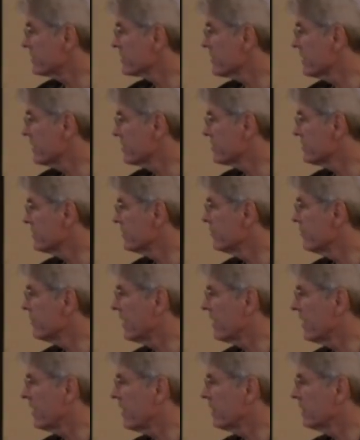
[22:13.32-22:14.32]
discussion,
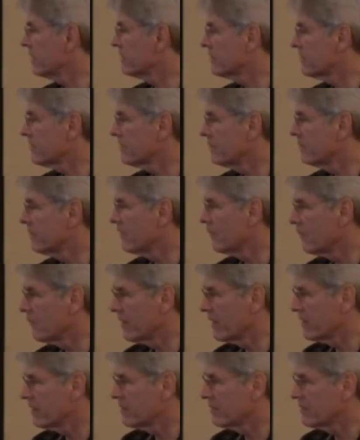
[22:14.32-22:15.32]
but um, the
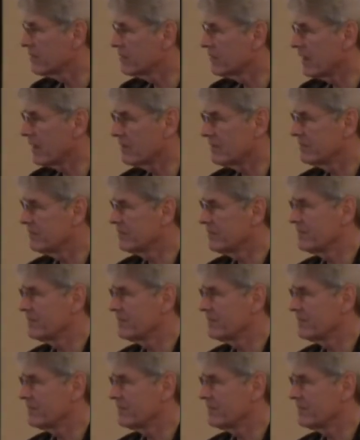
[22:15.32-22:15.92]
what I,